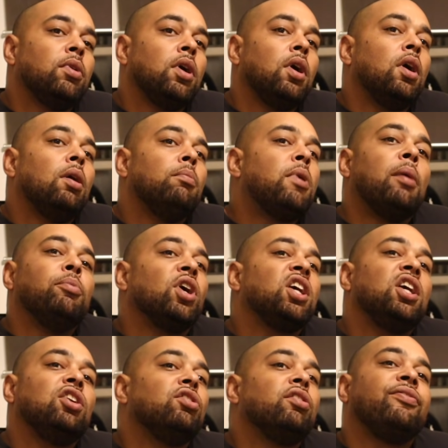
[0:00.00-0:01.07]
But I'm not
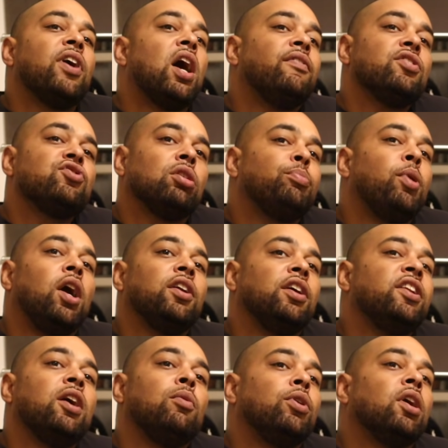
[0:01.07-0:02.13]
giving you the £500 a
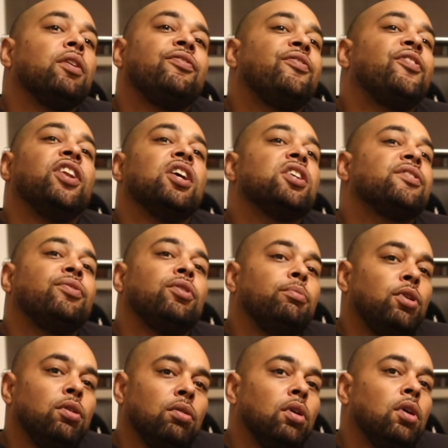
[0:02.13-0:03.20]
day when I finesse from
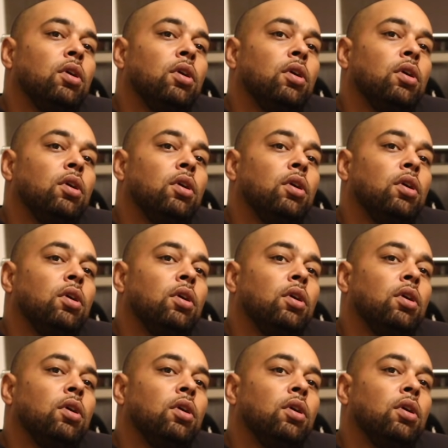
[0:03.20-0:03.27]
you.